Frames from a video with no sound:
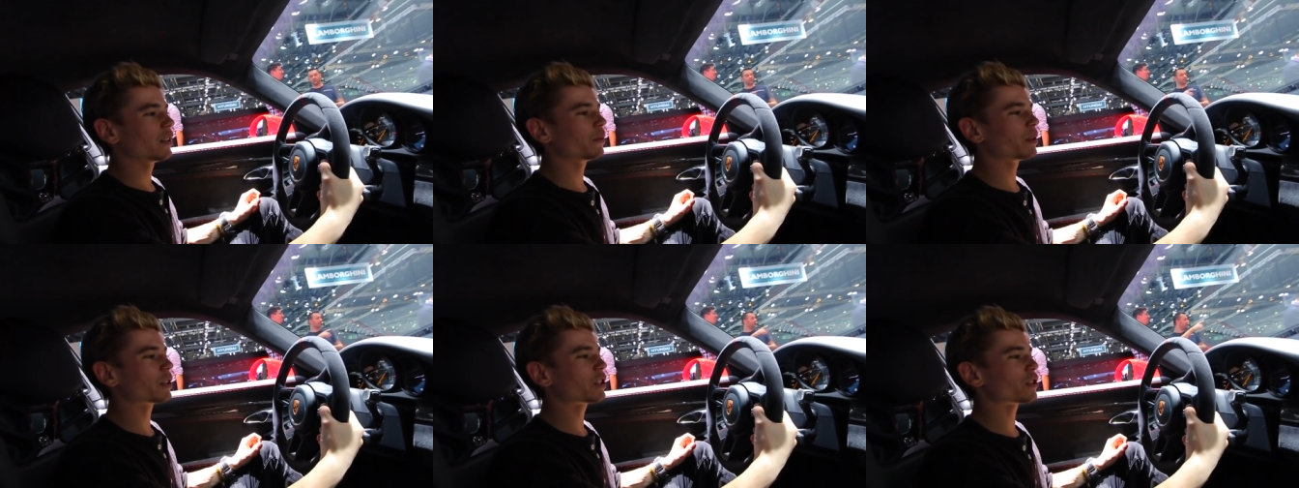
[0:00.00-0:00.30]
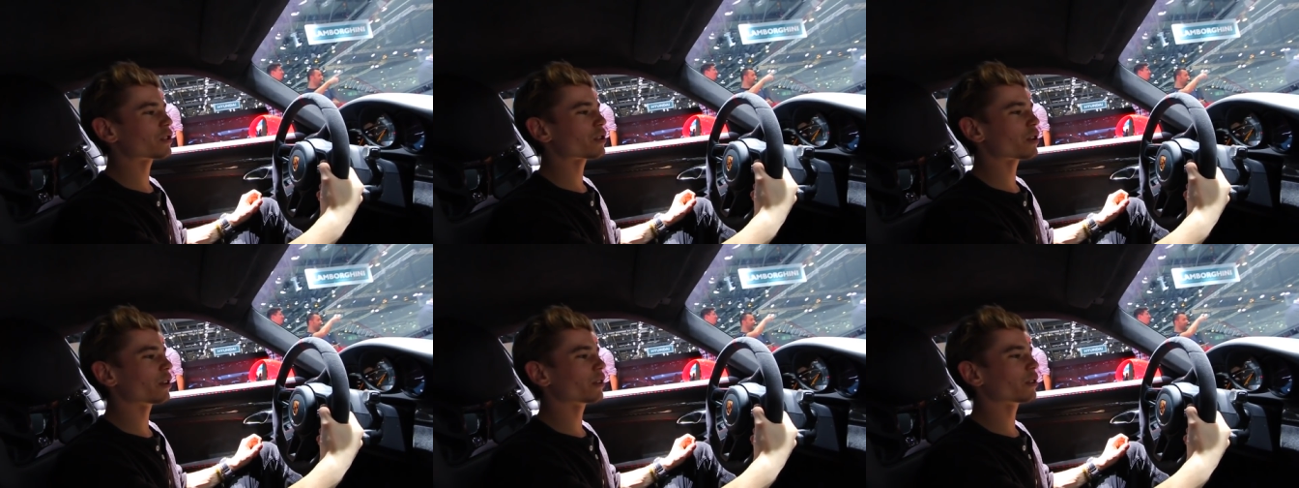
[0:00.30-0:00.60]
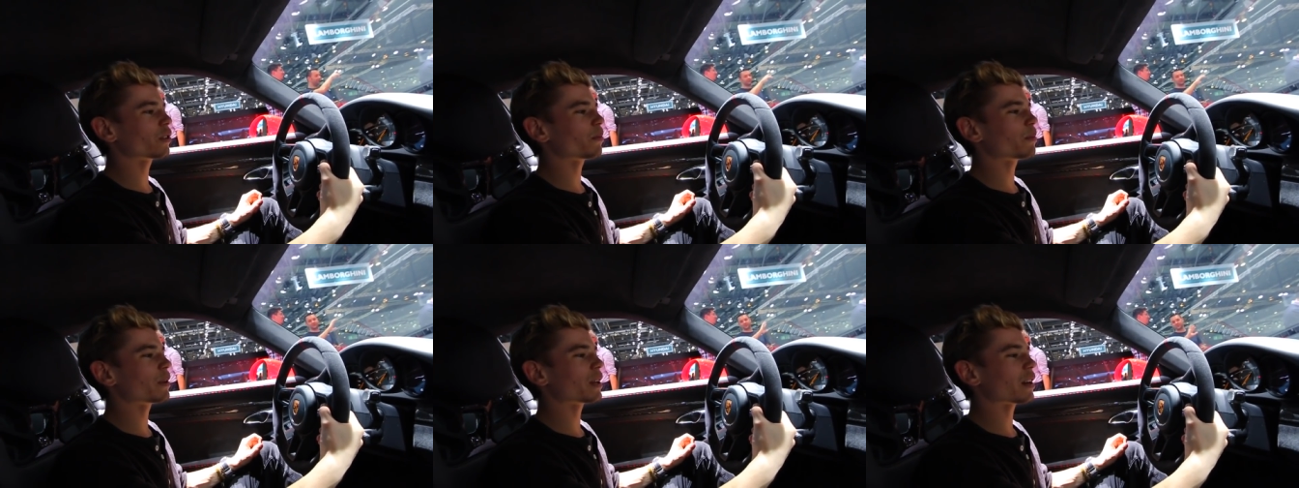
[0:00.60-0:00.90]
which is
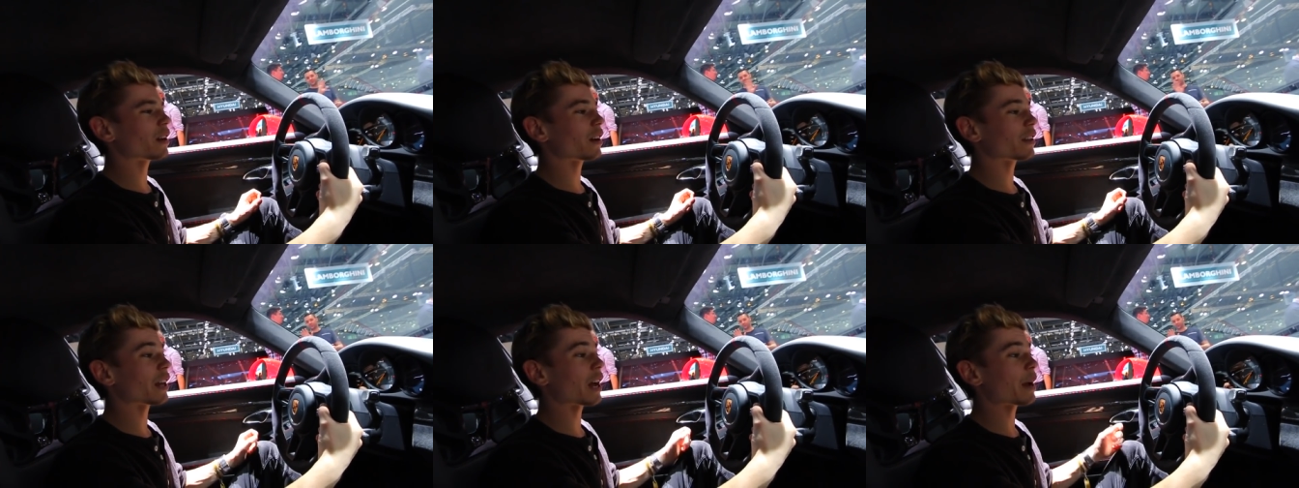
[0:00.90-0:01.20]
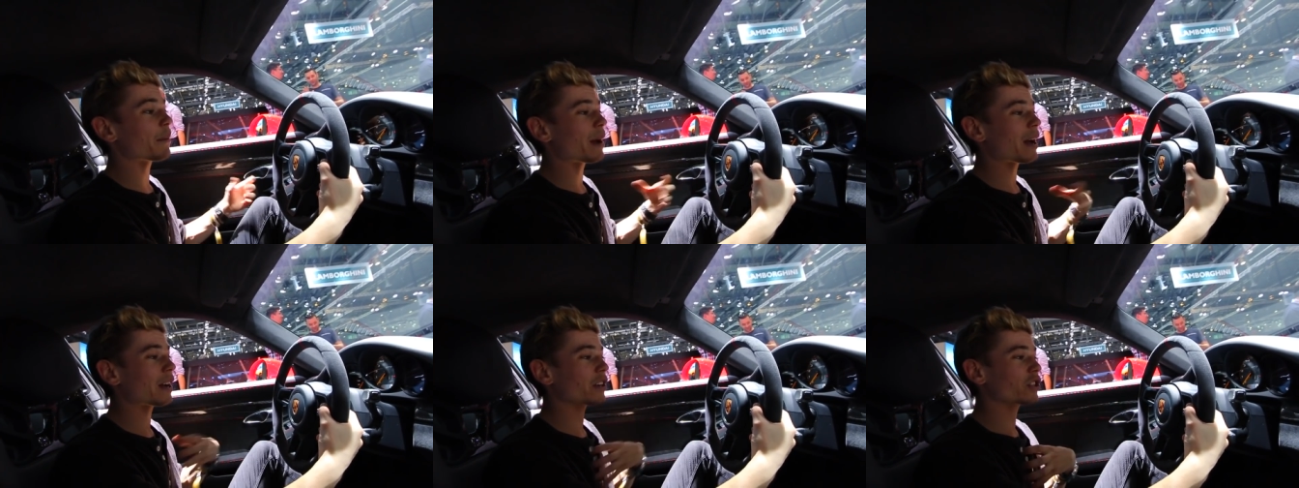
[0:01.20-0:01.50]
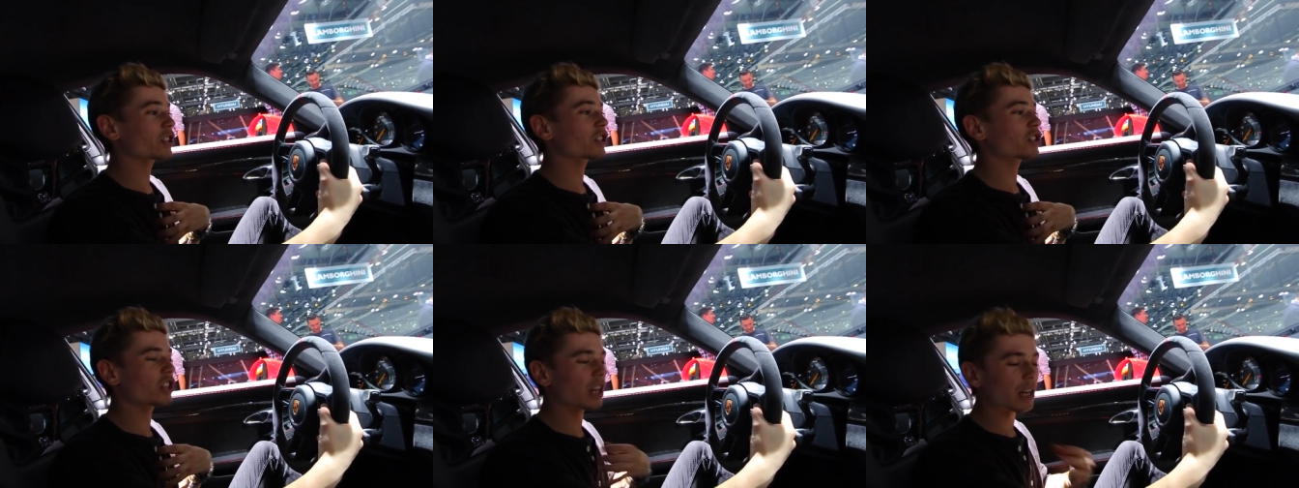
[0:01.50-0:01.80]
going to be a car that I'm
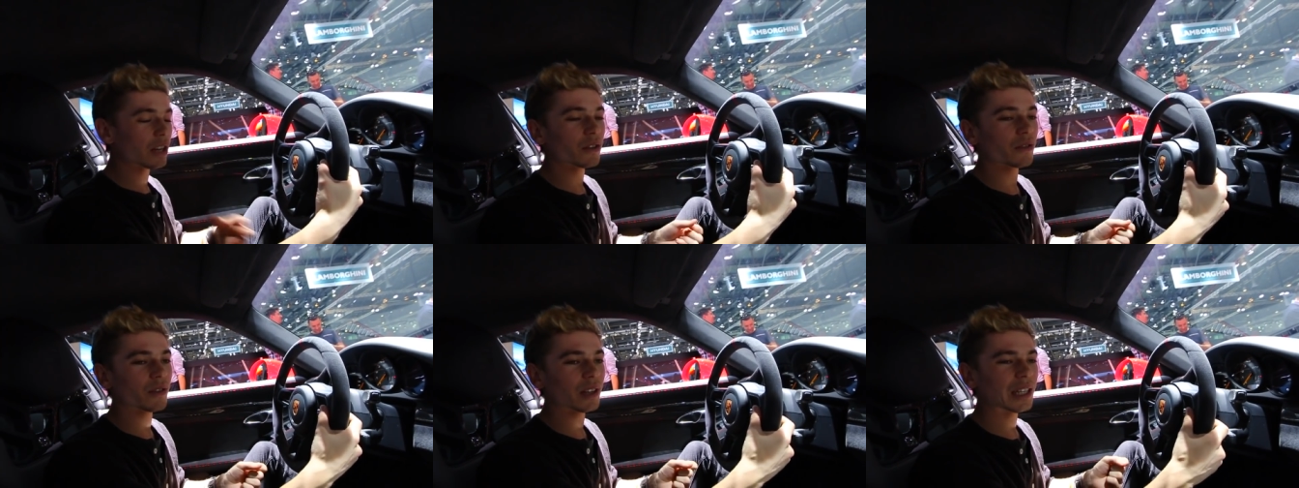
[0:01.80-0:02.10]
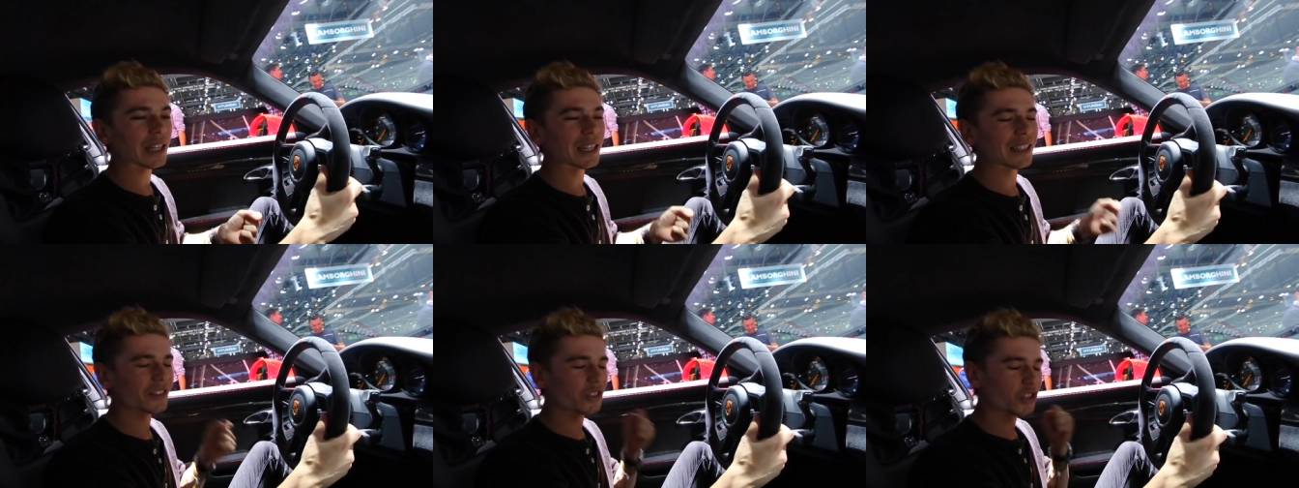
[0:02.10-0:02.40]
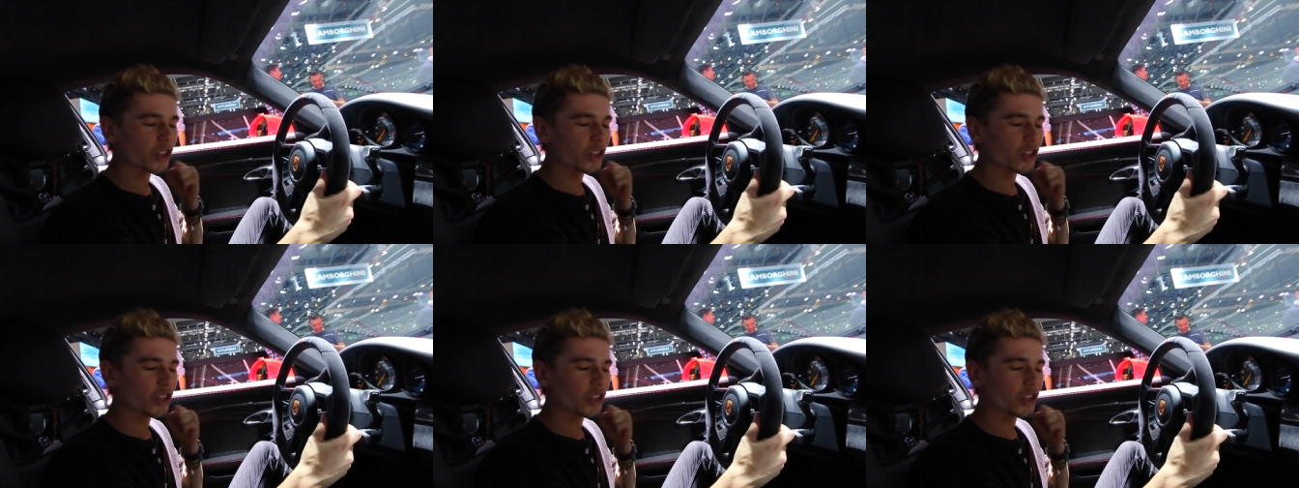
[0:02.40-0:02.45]
actually genuinely,